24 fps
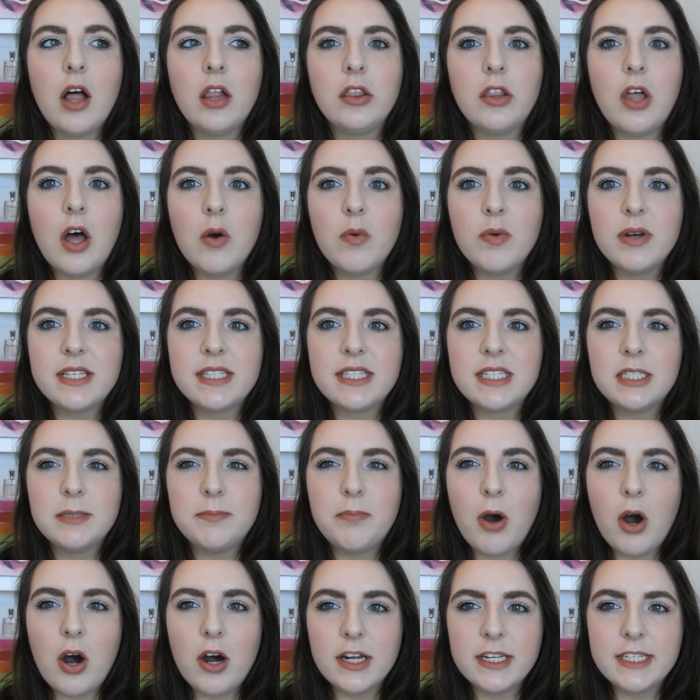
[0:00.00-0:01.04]
a lot was
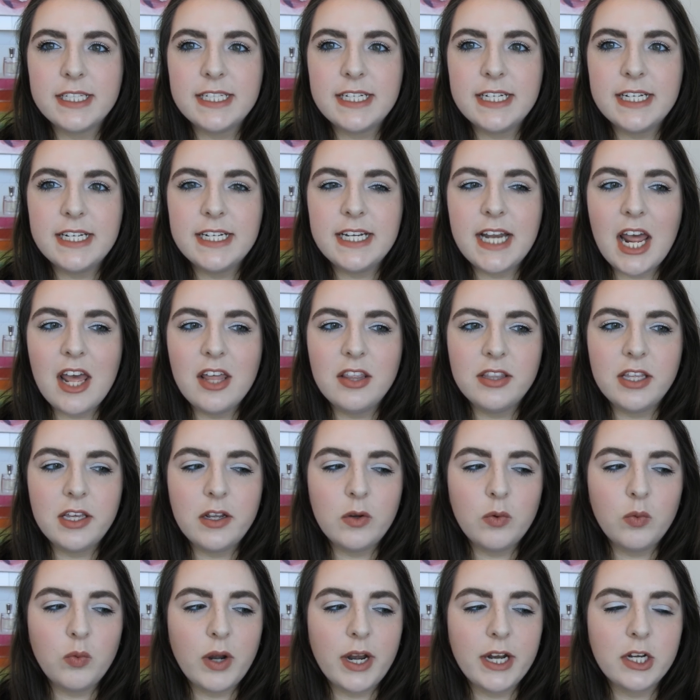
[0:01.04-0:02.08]
deposited, and
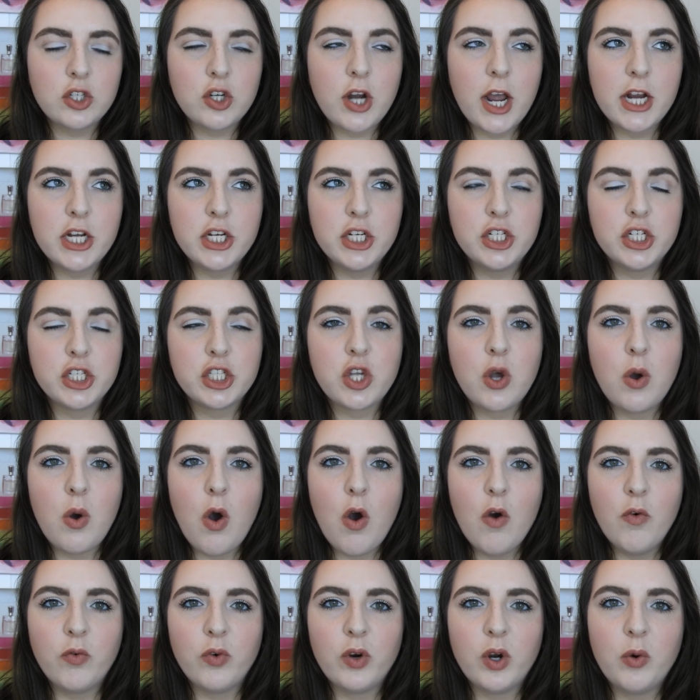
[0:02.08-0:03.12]
then when I tried to just go
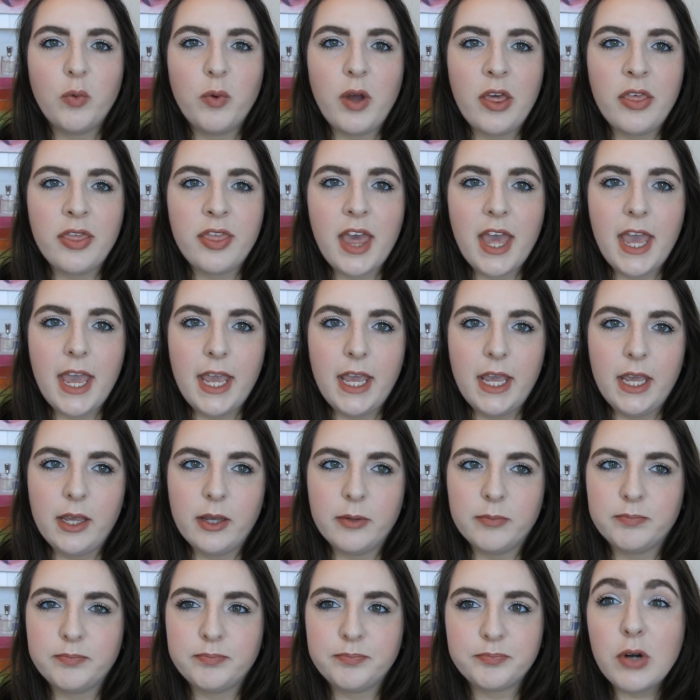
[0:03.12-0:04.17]
over it with
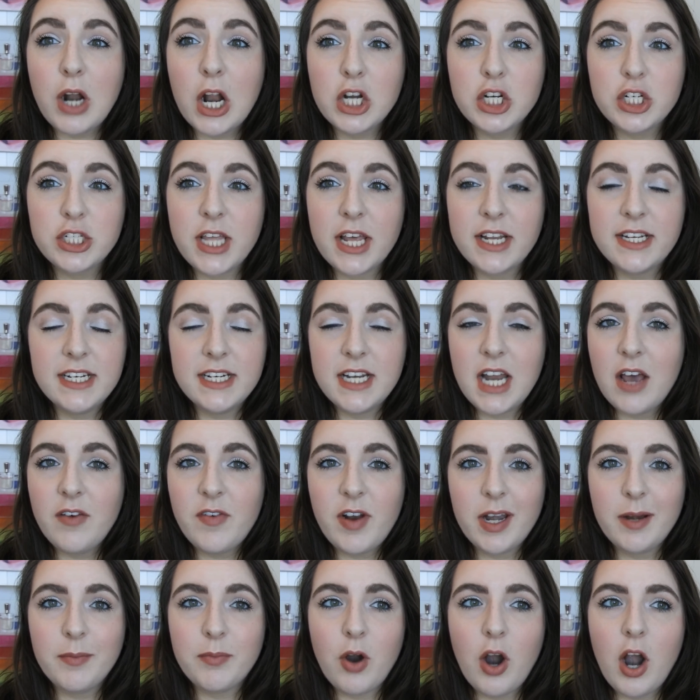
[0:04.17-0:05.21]
a brush that didn't
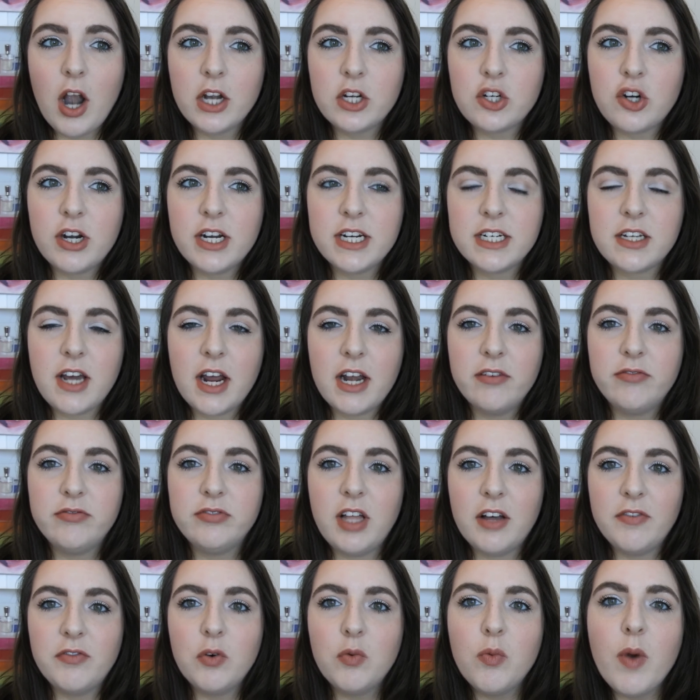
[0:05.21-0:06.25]
have any product on it to kind of
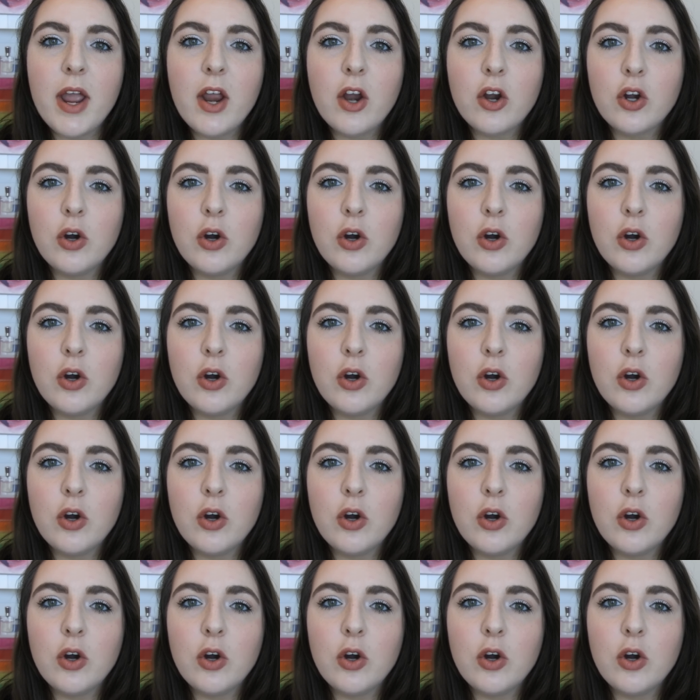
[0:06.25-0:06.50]
fluff away,